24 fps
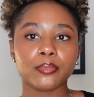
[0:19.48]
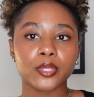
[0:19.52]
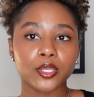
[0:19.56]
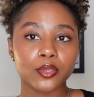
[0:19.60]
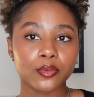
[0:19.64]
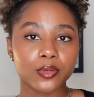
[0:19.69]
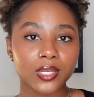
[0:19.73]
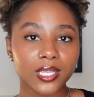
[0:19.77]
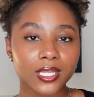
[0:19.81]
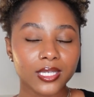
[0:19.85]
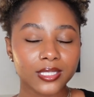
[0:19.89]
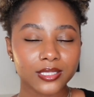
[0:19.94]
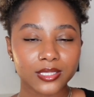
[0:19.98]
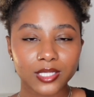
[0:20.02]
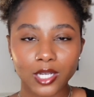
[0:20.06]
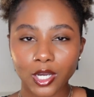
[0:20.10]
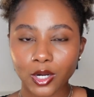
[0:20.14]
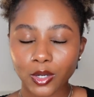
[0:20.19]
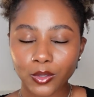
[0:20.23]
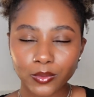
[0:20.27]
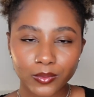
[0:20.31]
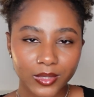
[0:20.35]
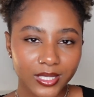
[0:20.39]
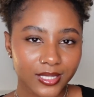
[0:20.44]
Beauty is not
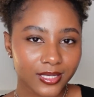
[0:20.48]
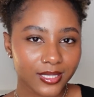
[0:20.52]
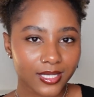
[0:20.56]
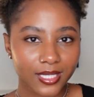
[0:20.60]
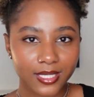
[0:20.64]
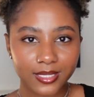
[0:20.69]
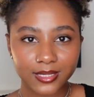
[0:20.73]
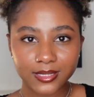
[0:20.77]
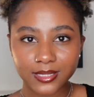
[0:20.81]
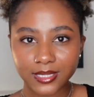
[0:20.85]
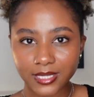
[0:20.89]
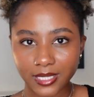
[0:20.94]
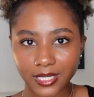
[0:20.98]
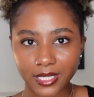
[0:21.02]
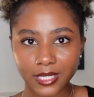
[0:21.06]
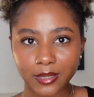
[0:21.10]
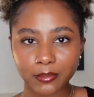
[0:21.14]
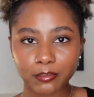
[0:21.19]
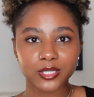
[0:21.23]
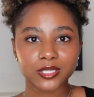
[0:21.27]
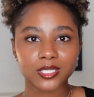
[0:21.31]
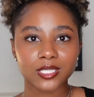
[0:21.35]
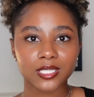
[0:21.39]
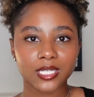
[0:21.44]
only skin deep,
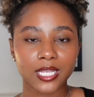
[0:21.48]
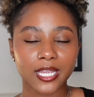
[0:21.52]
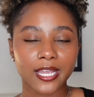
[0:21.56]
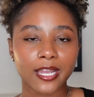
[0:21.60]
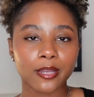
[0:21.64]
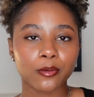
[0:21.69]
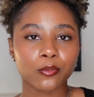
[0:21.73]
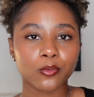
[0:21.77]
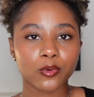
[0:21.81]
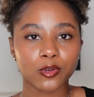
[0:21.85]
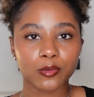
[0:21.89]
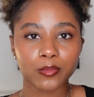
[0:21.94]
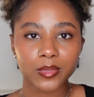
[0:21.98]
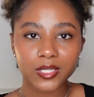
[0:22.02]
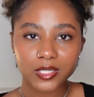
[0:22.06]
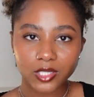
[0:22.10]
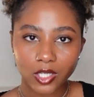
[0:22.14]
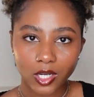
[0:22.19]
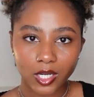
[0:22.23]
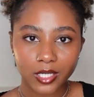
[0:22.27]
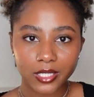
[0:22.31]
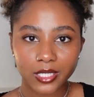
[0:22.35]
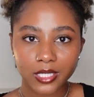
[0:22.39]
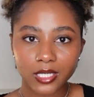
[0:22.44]
but today I will be
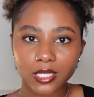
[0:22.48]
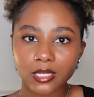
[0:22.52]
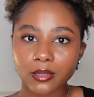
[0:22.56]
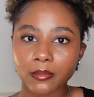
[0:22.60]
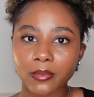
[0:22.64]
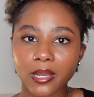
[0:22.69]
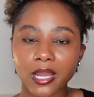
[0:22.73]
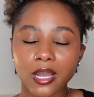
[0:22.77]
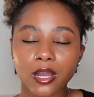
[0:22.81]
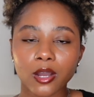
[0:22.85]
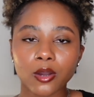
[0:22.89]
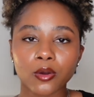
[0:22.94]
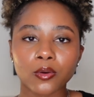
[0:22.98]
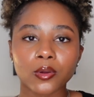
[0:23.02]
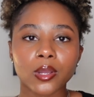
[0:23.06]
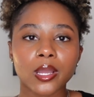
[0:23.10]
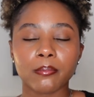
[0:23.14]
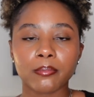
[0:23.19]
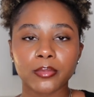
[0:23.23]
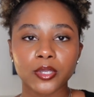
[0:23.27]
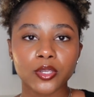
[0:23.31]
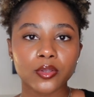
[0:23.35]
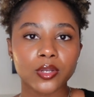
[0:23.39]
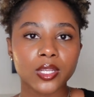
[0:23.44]
talking about
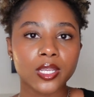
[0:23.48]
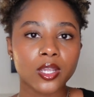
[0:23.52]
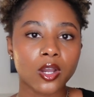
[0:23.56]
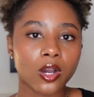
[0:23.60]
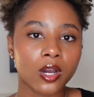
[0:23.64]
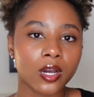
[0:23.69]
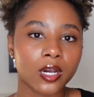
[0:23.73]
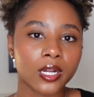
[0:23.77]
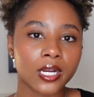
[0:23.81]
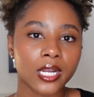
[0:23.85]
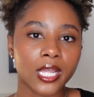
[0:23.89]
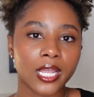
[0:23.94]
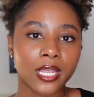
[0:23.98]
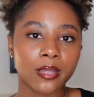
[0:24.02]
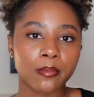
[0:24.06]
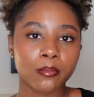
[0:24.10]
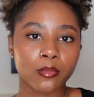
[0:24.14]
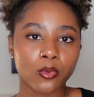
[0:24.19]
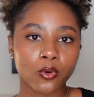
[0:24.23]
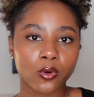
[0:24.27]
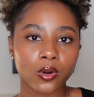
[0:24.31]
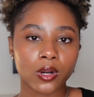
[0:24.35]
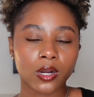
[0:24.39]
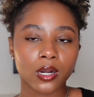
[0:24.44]
beauty on a
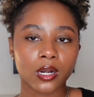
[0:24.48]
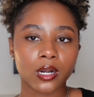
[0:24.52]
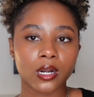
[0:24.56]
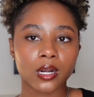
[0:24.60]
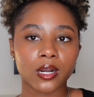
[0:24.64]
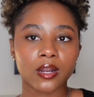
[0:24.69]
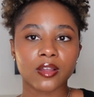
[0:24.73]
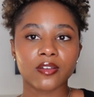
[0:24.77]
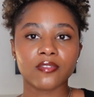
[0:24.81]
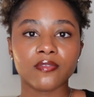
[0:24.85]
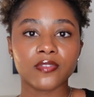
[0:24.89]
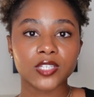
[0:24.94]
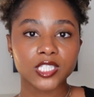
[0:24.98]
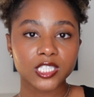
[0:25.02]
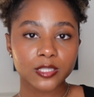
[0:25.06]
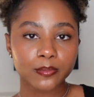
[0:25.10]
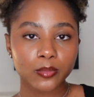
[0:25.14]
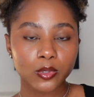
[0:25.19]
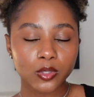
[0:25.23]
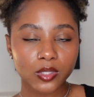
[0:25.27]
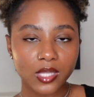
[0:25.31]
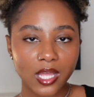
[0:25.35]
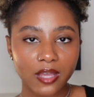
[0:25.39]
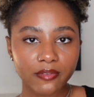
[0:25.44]
more
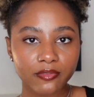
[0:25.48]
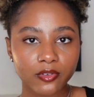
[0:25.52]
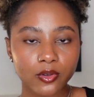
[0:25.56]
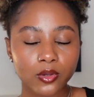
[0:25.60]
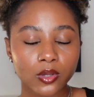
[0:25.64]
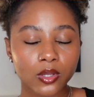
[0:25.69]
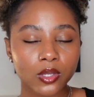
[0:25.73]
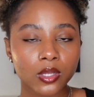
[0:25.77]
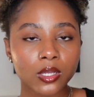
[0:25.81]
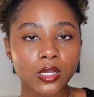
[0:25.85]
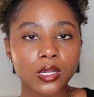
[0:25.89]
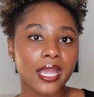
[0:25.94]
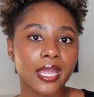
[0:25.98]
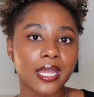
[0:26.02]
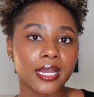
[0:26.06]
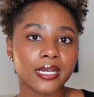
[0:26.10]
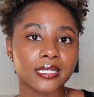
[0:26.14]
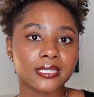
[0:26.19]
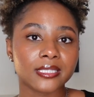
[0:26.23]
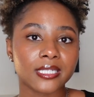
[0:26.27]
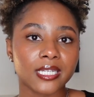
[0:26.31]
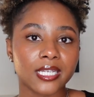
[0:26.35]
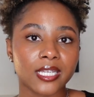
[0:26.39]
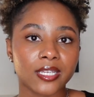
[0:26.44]
visible level.
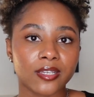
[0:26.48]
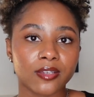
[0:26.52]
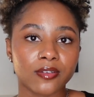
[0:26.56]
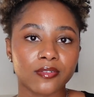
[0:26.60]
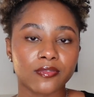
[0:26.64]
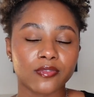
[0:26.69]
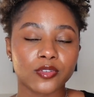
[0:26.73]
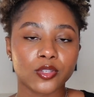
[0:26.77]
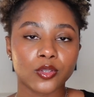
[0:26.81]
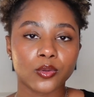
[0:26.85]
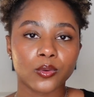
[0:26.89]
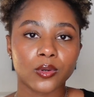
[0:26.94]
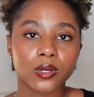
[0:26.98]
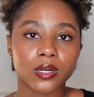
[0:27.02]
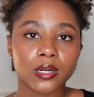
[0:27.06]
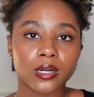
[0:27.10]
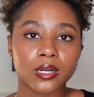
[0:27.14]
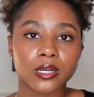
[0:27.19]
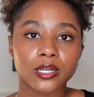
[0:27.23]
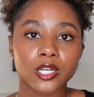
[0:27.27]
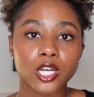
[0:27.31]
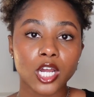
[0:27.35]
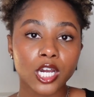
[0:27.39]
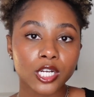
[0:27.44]
And if you're
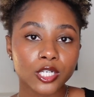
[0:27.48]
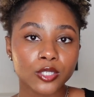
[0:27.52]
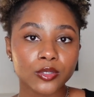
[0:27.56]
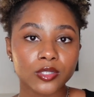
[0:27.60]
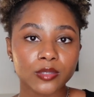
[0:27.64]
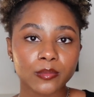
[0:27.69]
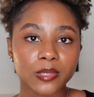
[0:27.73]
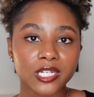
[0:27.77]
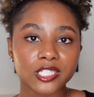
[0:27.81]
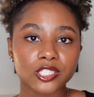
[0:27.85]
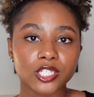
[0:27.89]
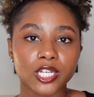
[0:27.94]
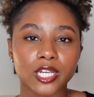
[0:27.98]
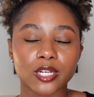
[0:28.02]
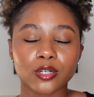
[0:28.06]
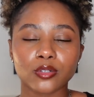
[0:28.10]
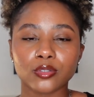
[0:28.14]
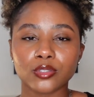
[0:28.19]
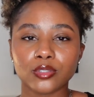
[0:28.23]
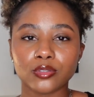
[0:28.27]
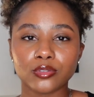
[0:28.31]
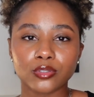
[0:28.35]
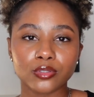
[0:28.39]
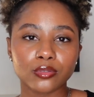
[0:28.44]
not new to my channel,
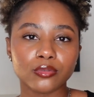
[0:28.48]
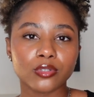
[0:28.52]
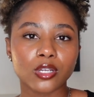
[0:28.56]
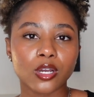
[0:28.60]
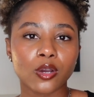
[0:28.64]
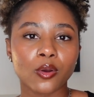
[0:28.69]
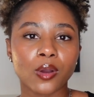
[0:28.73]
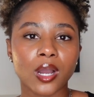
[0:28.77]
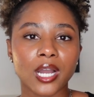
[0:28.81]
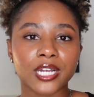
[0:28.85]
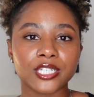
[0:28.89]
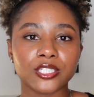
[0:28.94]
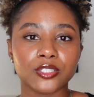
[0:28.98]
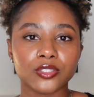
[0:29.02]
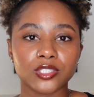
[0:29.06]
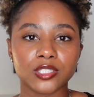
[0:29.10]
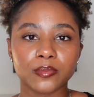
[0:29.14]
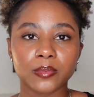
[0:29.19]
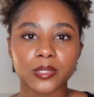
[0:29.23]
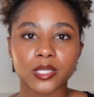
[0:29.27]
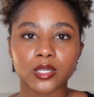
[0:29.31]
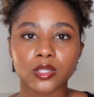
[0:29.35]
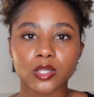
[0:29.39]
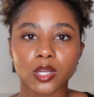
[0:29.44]
you do know I do
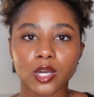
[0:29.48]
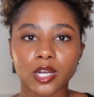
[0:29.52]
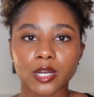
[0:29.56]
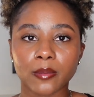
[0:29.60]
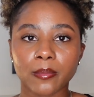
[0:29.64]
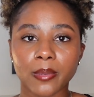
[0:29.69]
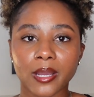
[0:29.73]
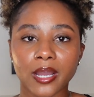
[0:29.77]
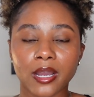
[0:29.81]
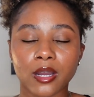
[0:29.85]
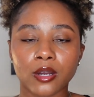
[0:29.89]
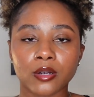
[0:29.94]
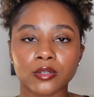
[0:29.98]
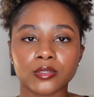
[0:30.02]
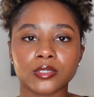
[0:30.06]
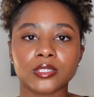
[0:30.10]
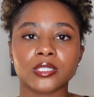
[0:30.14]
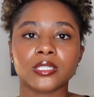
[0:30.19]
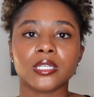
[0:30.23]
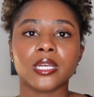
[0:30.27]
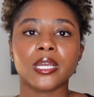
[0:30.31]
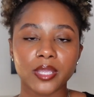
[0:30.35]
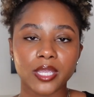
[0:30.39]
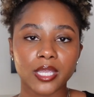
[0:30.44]
speak a lot
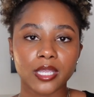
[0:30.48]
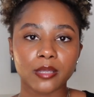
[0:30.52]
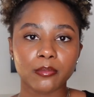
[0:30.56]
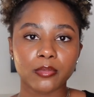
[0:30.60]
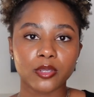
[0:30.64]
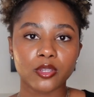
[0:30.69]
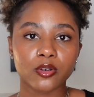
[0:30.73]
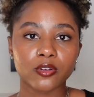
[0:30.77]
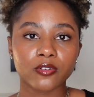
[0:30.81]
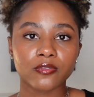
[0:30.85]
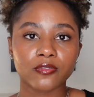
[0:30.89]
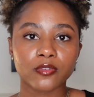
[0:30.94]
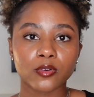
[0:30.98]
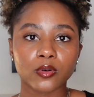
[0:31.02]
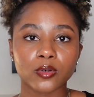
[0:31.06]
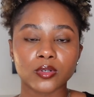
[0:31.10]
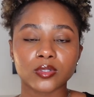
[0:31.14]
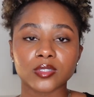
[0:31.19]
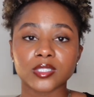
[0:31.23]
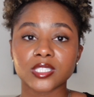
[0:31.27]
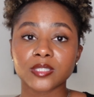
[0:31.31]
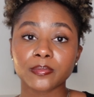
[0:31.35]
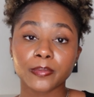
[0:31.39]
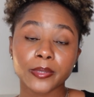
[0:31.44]
about being
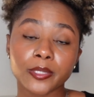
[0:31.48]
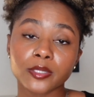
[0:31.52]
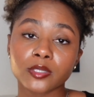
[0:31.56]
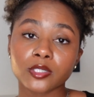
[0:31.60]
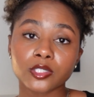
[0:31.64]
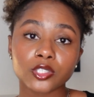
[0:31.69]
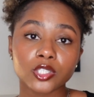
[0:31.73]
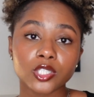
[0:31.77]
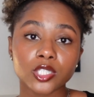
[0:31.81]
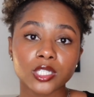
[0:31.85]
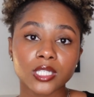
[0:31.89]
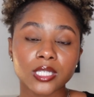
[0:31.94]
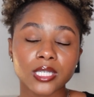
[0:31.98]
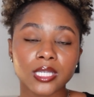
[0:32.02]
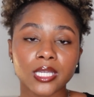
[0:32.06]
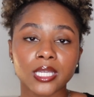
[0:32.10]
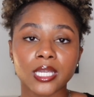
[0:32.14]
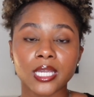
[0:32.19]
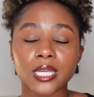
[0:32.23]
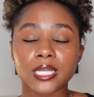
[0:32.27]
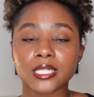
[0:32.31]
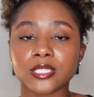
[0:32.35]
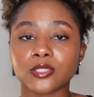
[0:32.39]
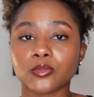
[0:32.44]
beautiful
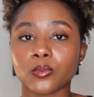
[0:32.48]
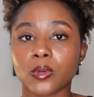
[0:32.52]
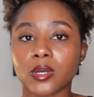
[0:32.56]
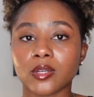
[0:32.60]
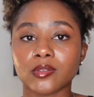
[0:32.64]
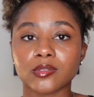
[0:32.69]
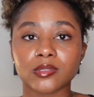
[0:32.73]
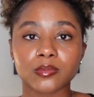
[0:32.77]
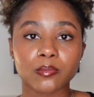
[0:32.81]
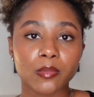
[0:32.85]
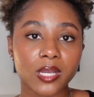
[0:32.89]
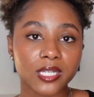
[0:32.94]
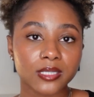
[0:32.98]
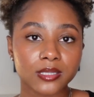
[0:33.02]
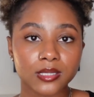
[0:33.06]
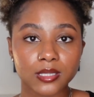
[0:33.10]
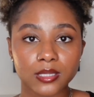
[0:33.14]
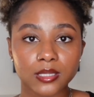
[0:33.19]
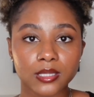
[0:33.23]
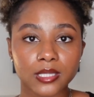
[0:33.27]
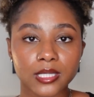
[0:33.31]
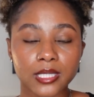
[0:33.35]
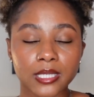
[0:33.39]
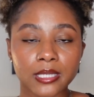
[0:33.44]
spiritually as well as
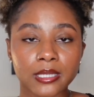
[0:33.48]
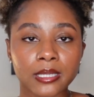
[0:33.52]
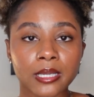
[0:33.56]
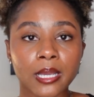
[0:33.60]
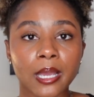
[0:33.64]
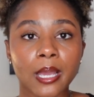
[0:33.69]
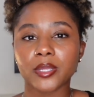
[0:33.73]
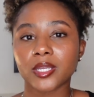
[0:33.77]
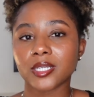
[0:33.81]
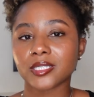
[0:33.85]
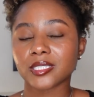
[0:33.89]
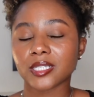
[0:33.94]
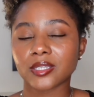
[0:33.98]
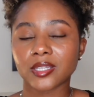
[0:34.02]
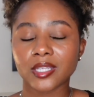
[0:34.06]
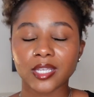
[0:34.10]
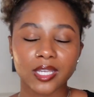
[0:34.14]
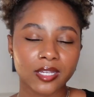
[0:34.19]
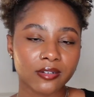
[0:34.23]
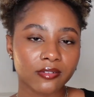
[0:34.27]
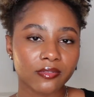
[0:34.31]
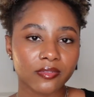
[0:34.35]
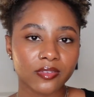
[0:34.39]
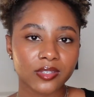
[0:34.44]
mentally, because at the
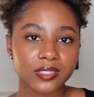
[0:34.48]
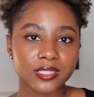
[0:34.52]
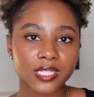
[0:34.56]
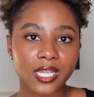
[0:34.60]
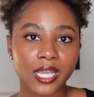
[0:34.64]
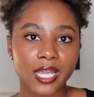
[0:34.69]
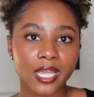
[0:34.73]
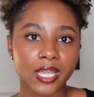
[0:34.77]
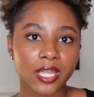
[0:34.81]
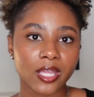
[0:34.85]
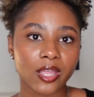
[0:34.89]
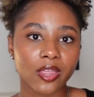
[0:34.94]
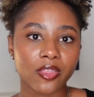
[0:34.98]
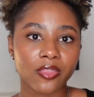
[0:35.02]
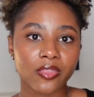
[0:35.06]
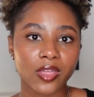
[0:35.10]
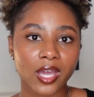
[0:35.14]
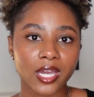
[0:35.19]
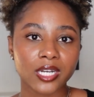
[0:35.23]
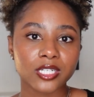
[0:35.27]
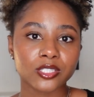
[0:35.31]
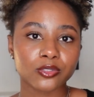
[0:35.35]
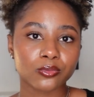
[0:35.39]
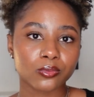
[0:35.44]
end of the day,
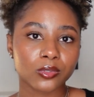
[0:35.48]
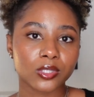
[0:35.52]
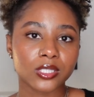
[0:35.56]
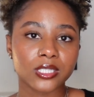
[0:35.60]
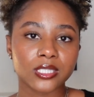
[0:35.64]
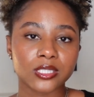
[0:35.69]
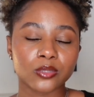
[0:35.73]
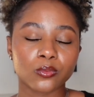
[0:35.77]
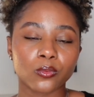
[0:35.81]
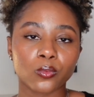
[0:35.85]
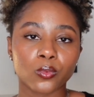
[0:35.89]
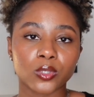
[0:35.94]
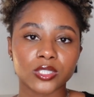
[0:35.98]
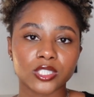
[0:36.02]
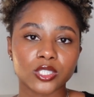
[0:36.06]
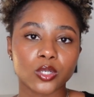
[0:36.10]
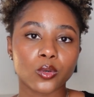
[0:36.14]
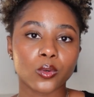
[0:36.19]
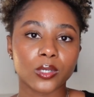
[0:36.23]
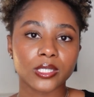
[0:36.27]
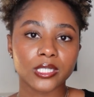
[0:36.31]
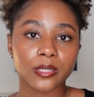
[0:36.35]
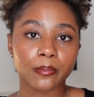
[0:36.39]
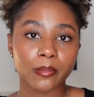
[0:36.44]
that is really what's
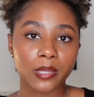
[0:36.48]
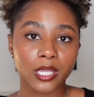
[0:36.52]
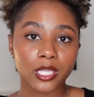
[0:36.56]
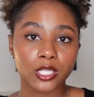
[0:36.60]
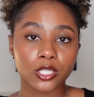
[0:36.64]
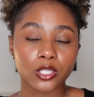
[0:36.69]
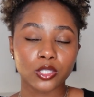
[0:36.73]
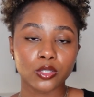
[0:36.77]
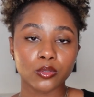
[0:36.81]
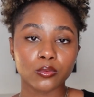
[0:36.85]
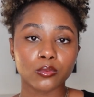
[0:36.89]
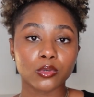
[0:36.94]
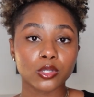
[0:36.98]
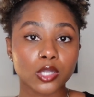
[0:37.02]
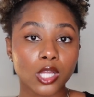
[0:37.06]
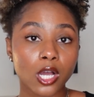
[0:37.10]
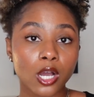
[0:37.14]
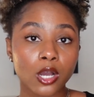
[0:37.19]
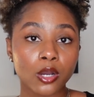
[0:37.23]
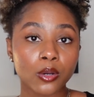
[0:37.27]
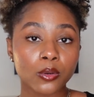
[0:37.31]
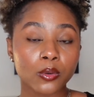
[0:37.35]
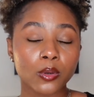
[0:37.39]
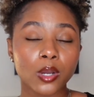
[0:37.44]
going to make you
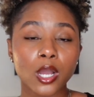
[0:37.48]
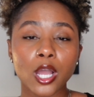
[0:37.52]
glow.